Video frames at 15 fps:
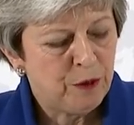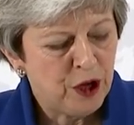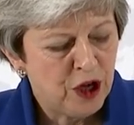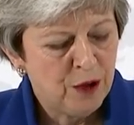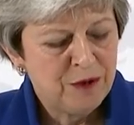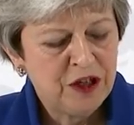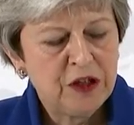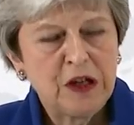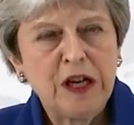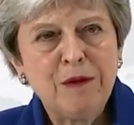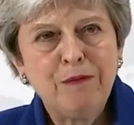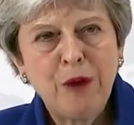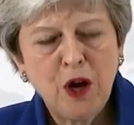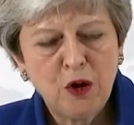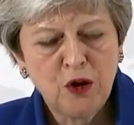of
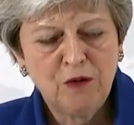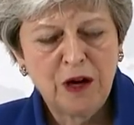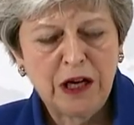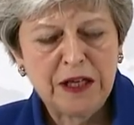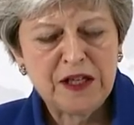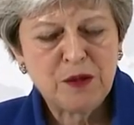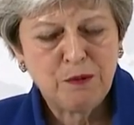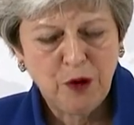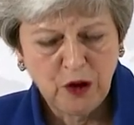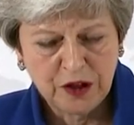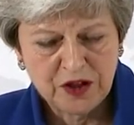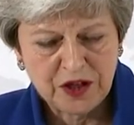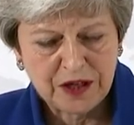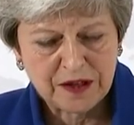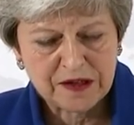permanently polarised
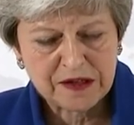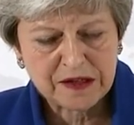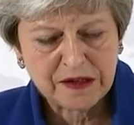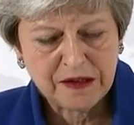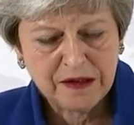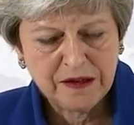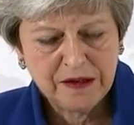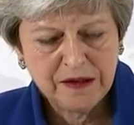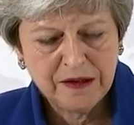politics.